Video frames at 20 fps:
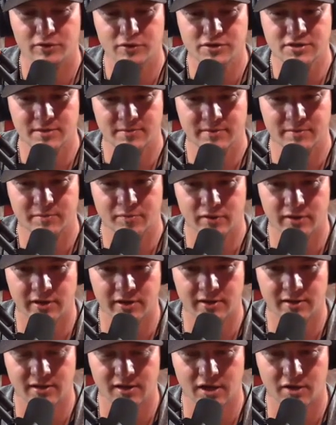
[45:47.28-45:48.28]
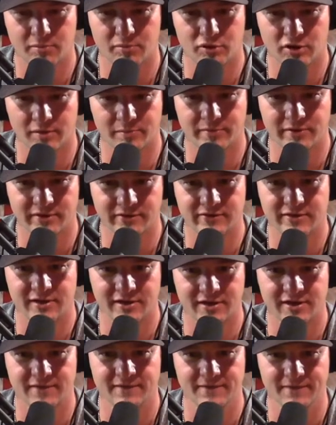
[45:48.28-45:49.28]
something pretty abrupt, it's
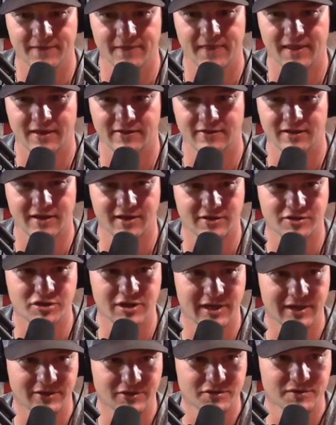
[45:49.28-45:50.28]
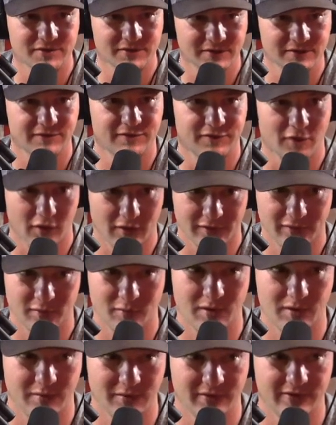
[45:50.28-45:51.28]
gonna change far from
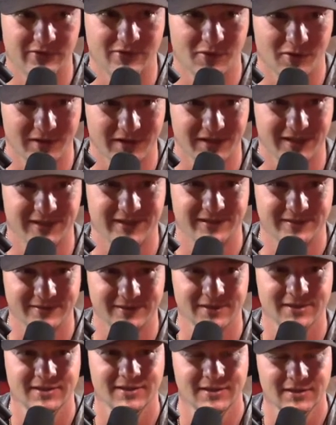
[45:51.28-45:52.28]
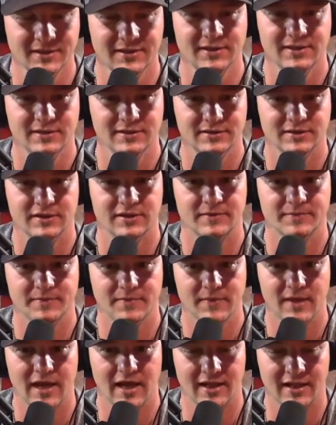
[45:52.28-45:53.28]
what we started in. So
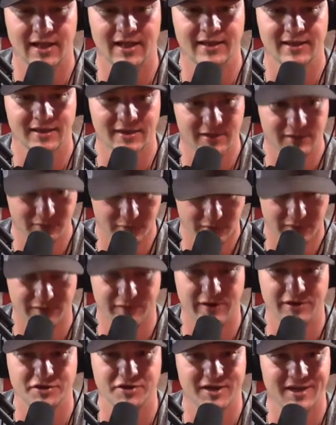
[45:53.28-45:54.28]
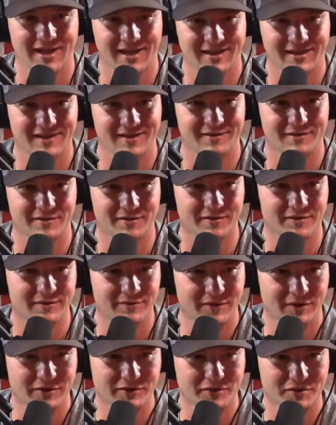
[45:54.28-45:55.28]
I like the refreshing idea of the
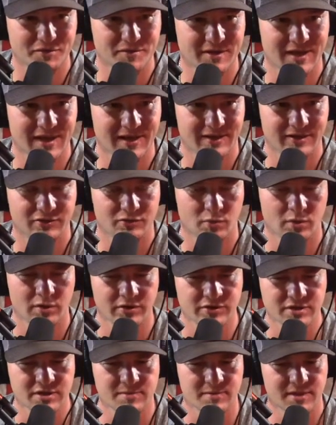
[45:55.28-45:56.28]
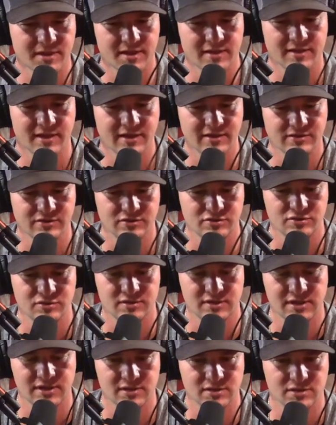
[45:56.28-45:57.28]
first due tactics. What are some of the things that you
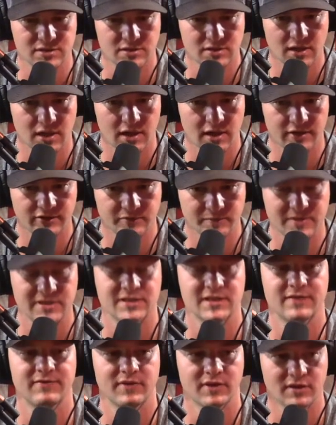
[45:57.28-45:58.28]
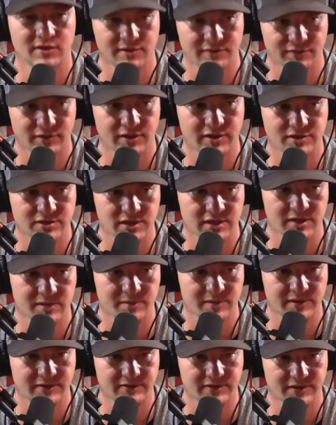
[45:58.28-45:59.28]
teach specifically for engine
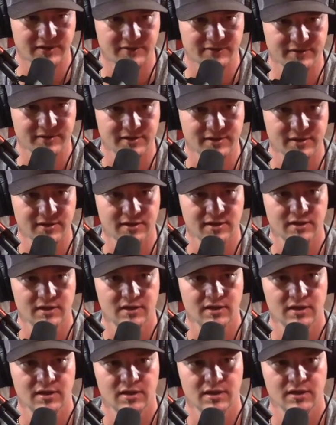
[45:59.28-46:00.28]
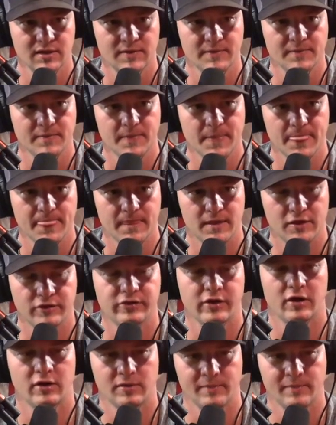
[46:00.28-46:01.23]
company stuff? You talked